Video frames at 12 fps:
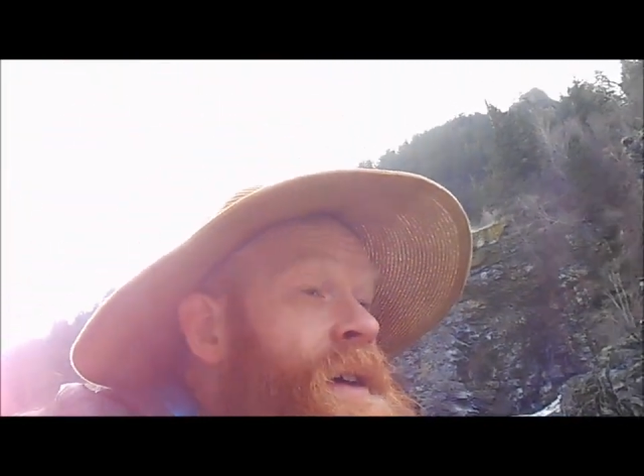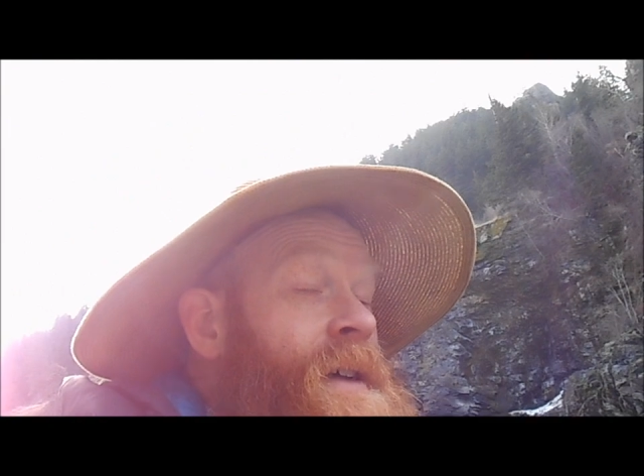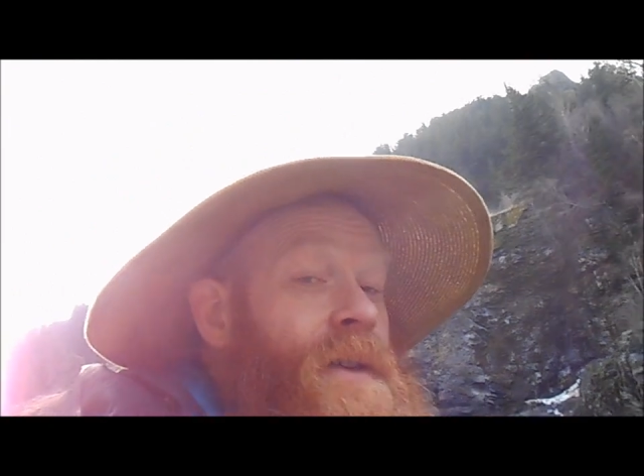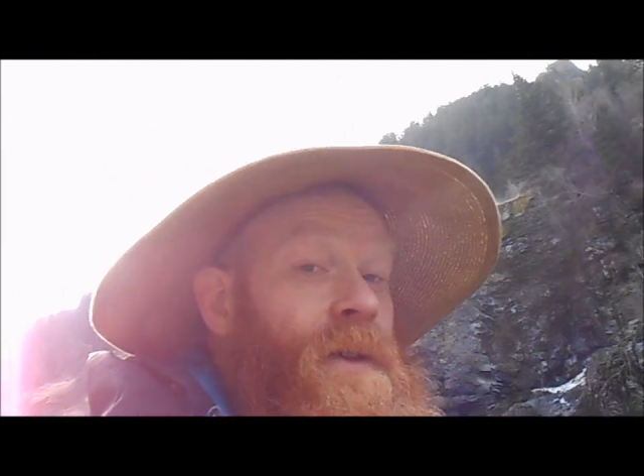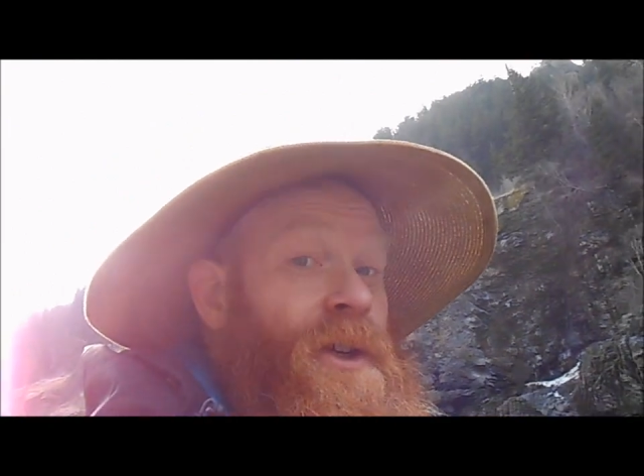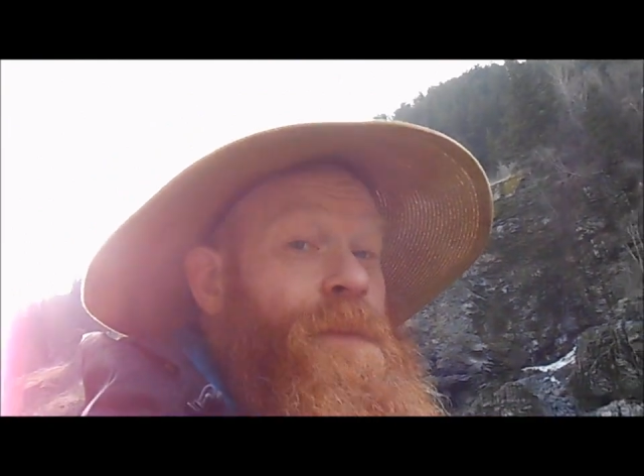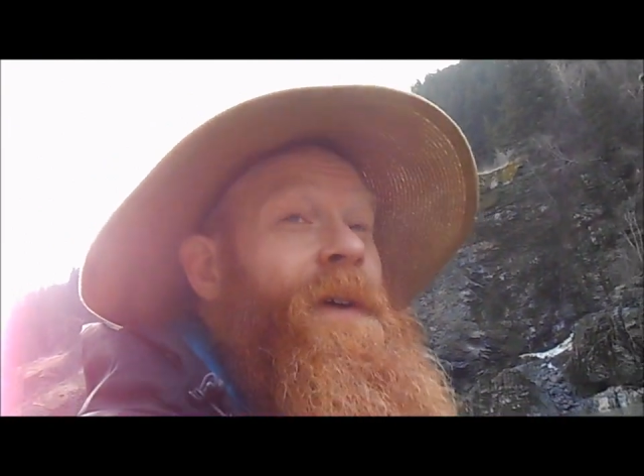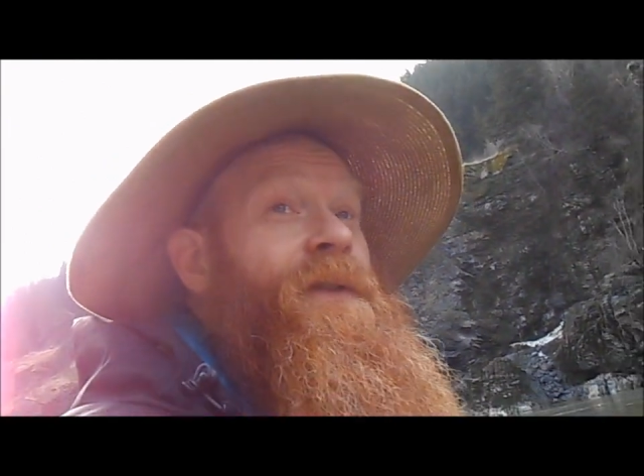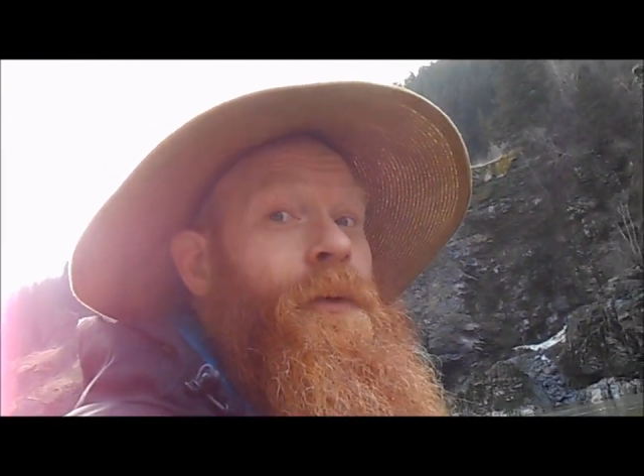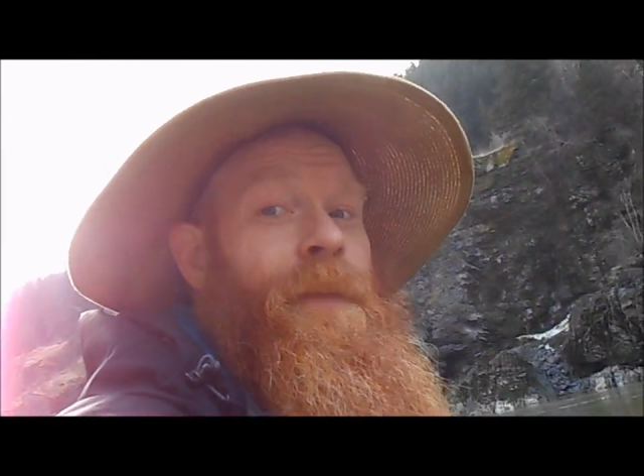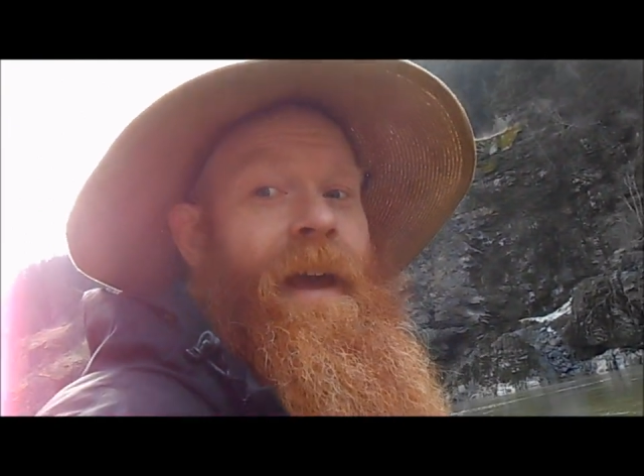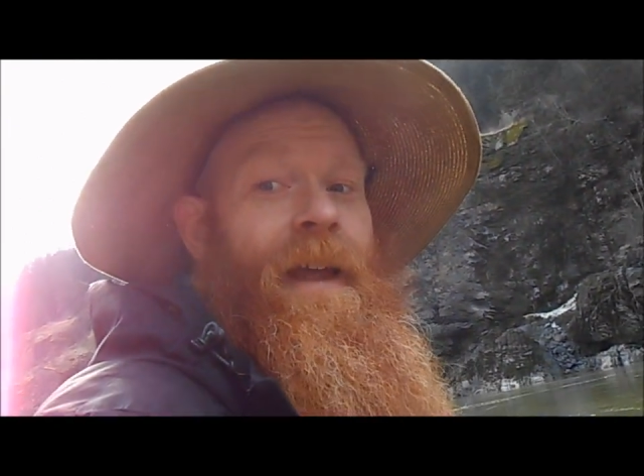So it took me a
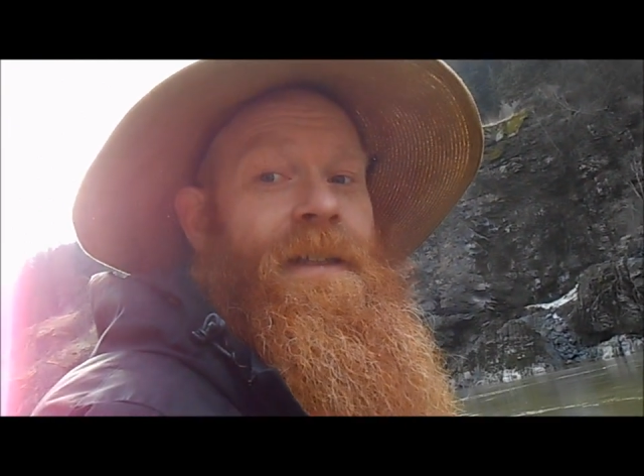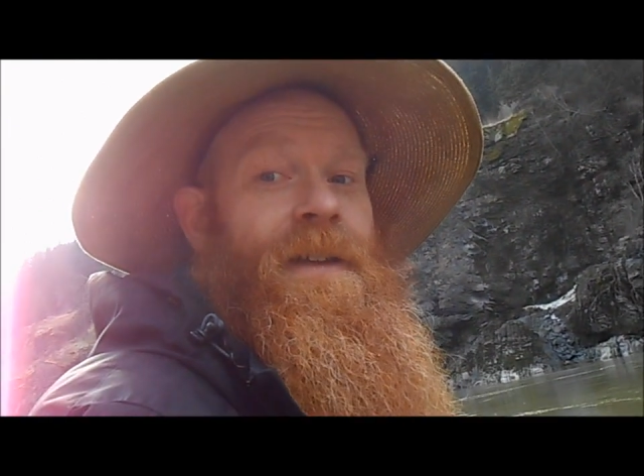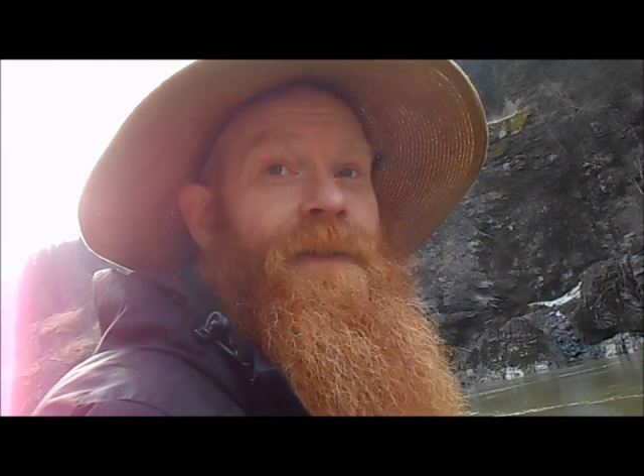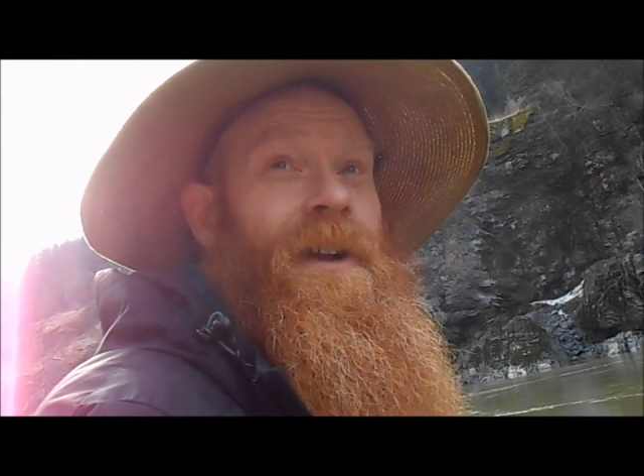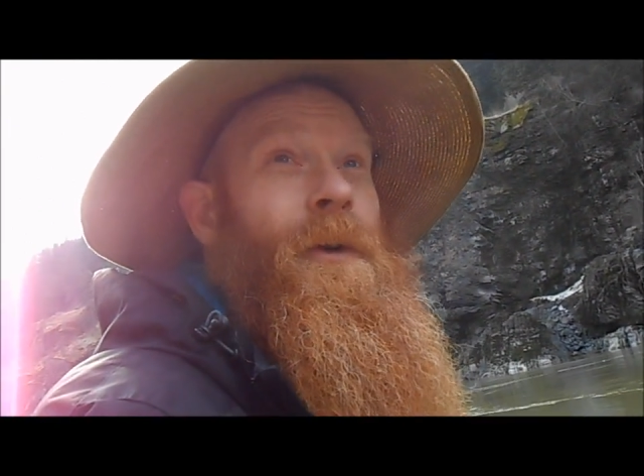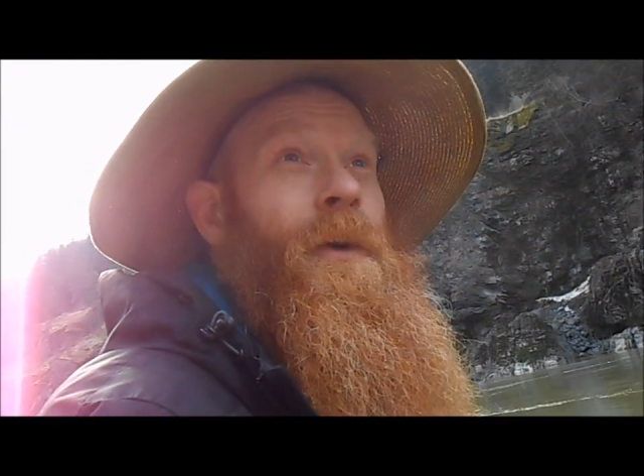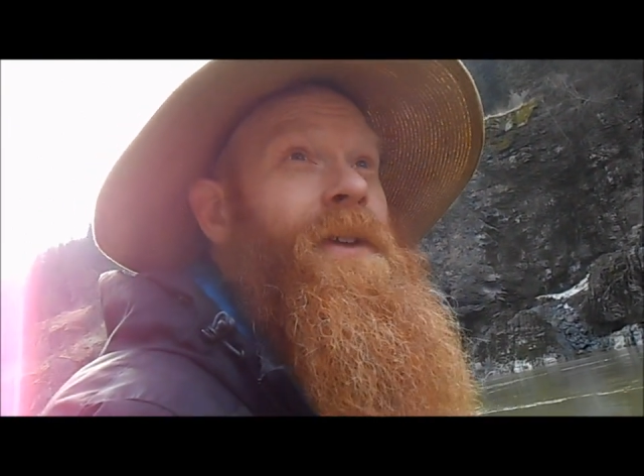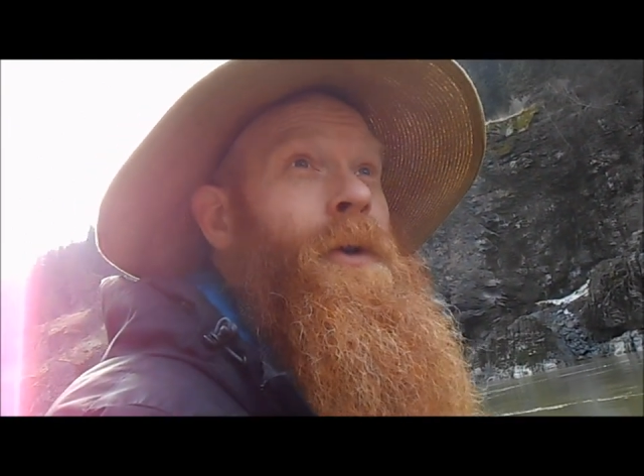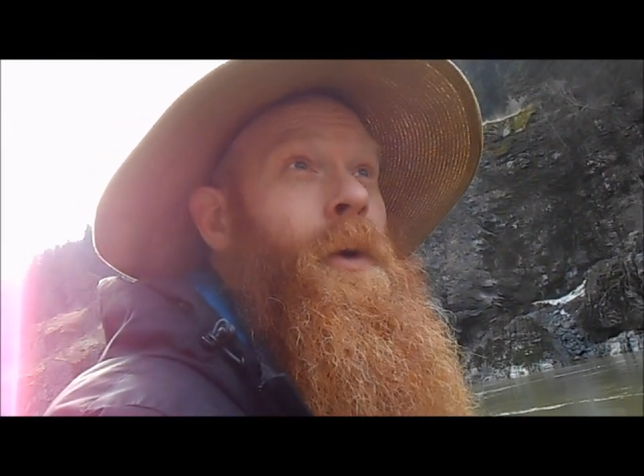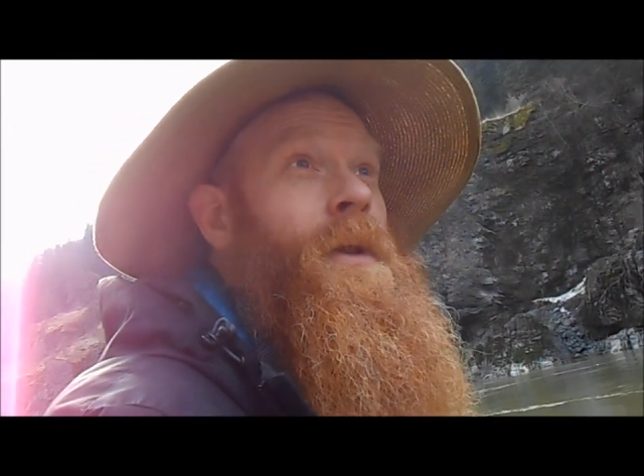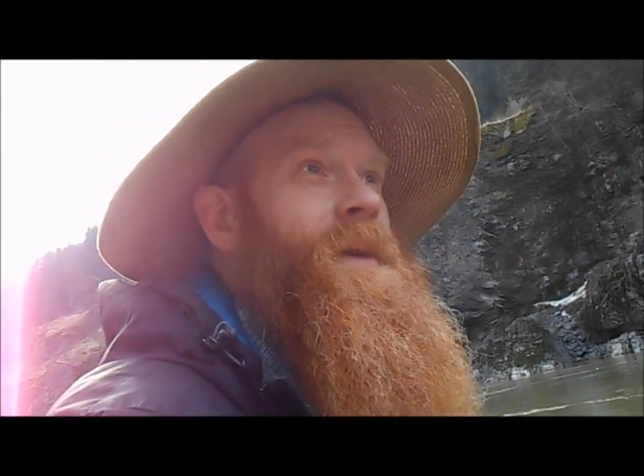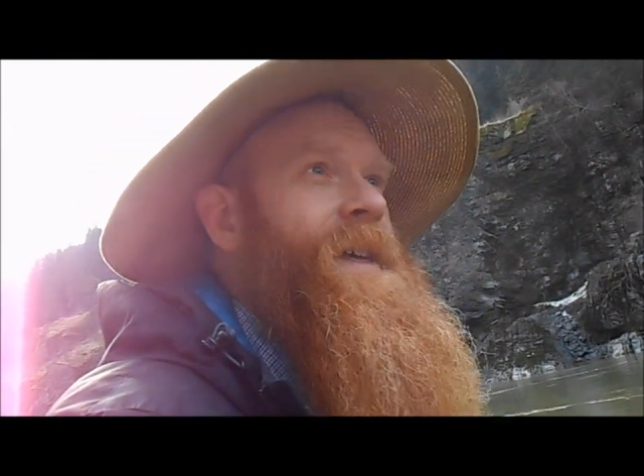few pans to figure out where the
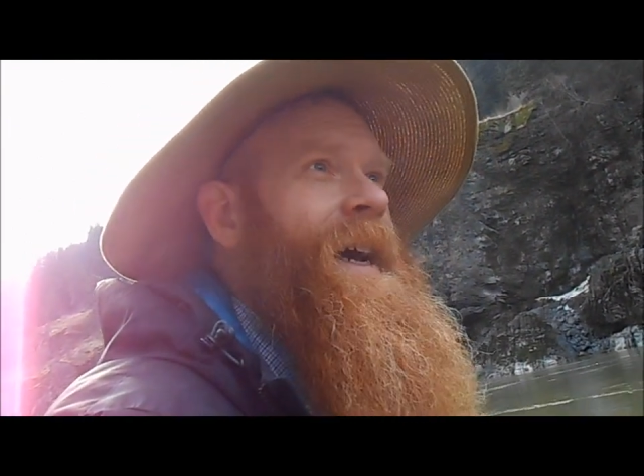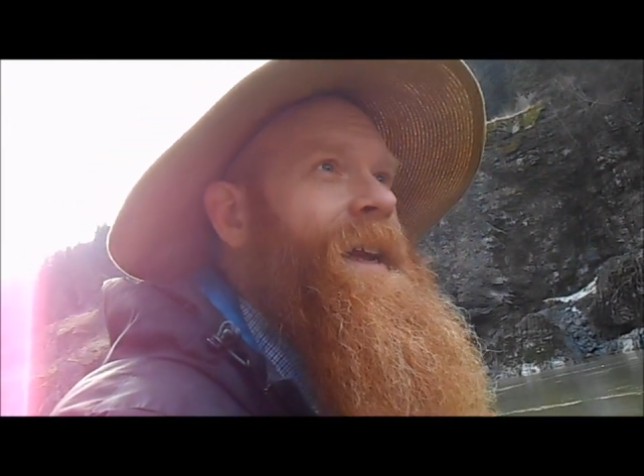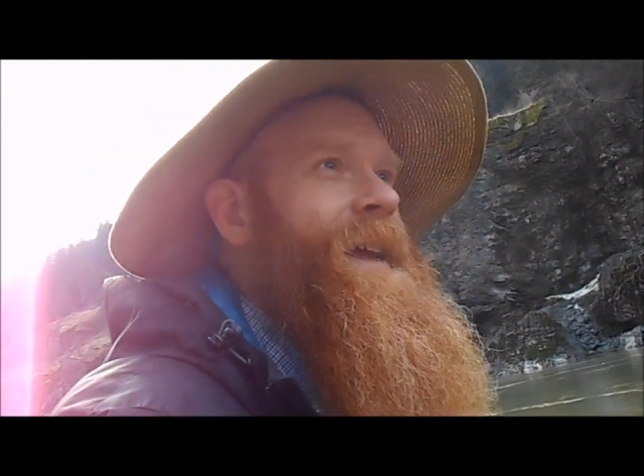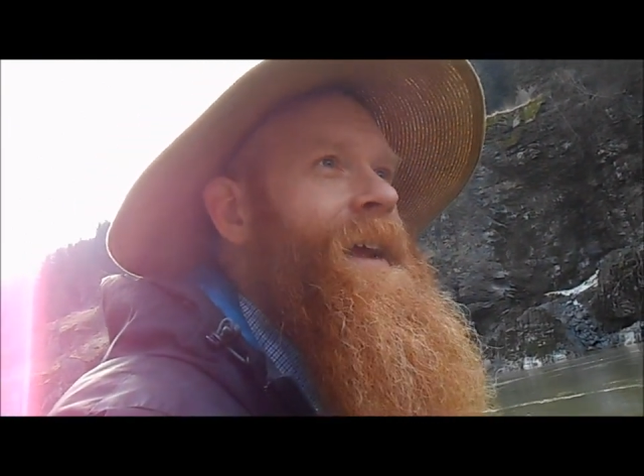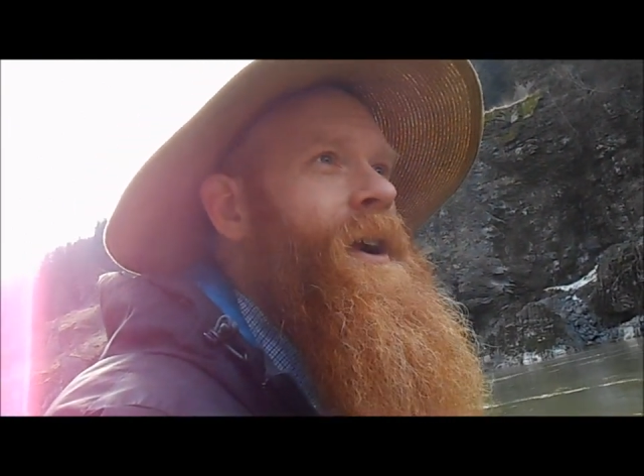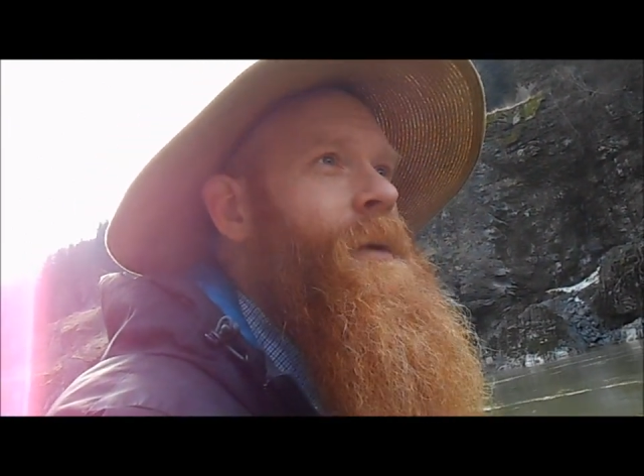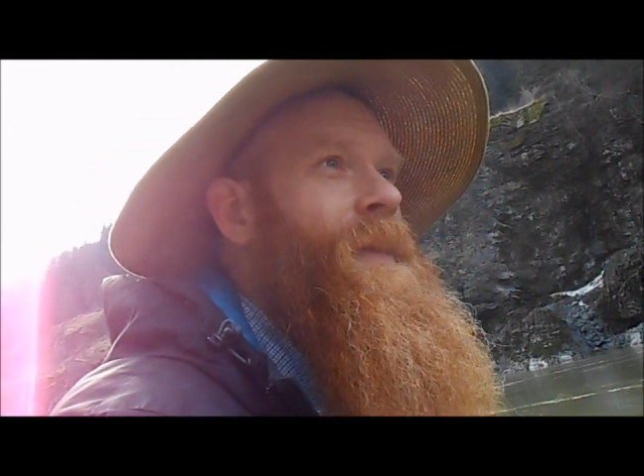gold was hiding here,